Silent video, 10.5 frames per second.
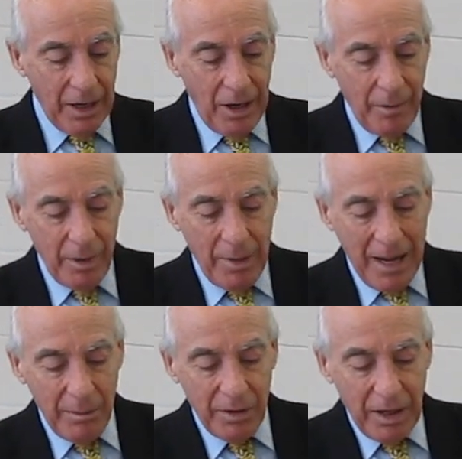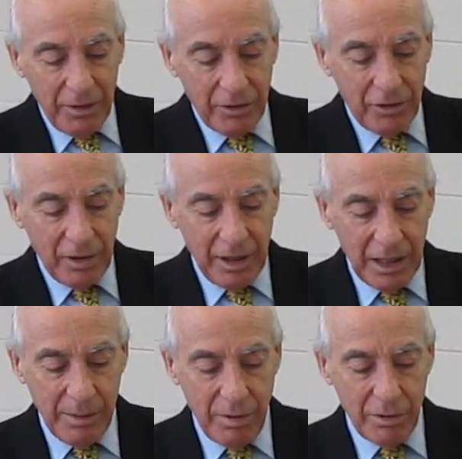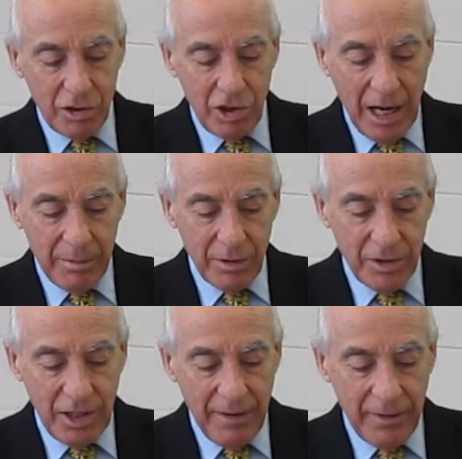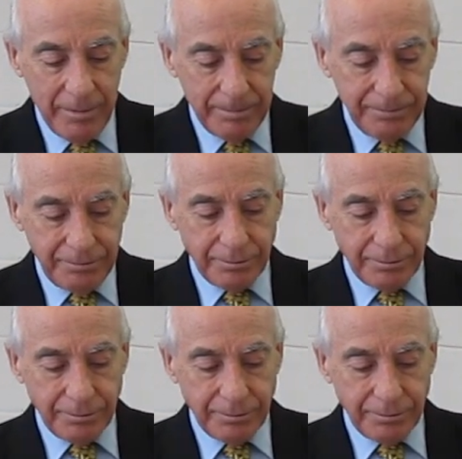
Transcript: Um, the Bible tells us in Hebrews chapter 7,